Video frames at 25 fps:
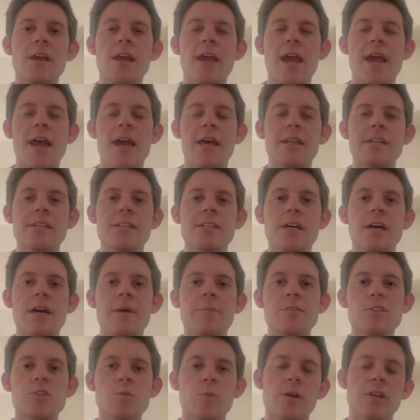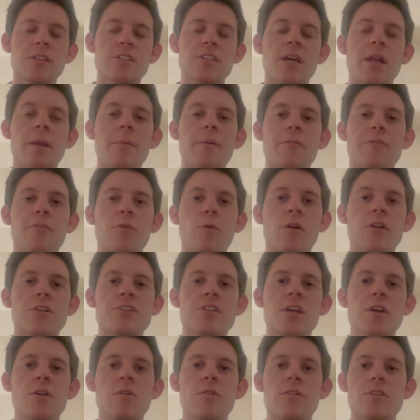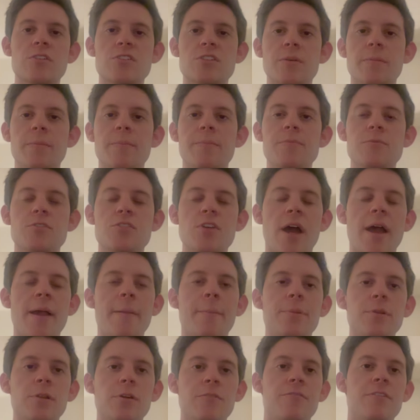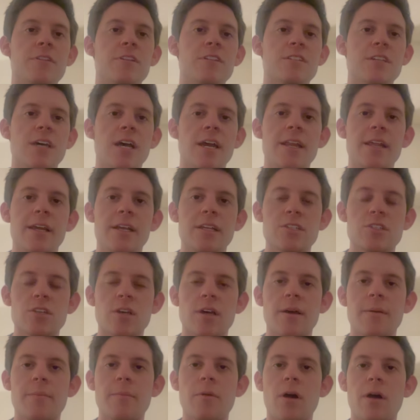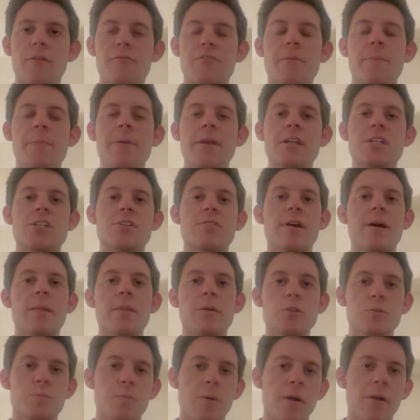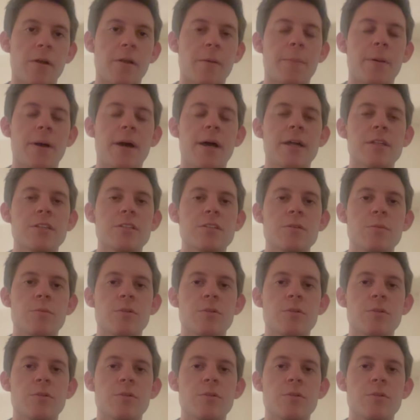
And as Will said before too, there's some giant bluefin sightings off the beach around those bunker pods,